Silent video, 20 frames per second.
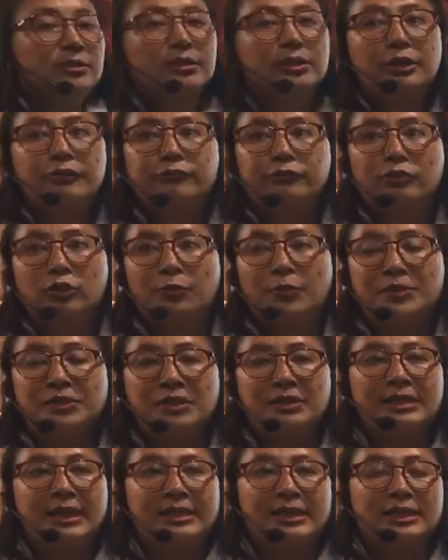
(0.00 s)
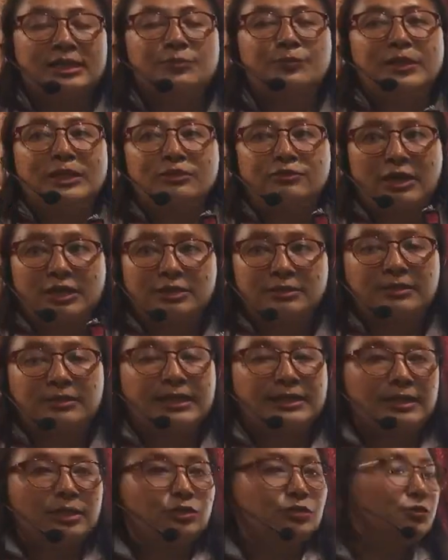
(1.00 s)
information that has been
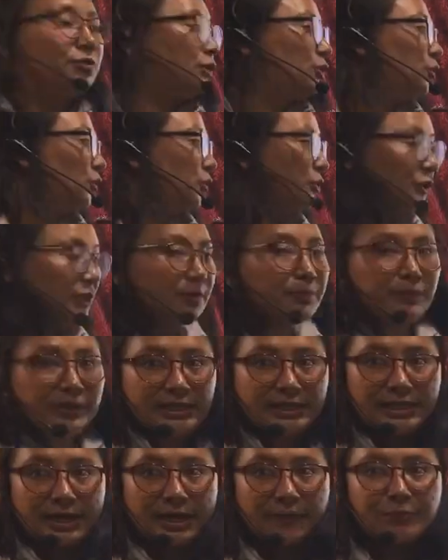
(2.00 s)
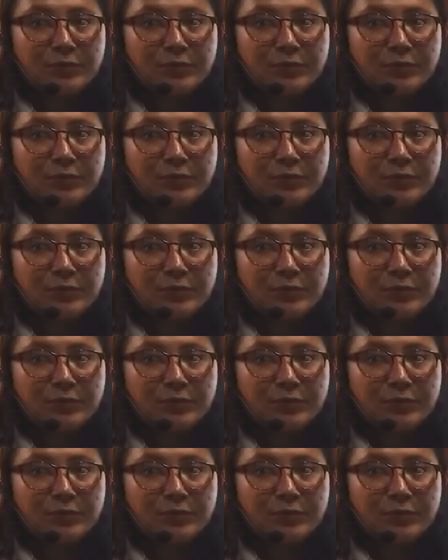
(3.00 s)
translated through the social media.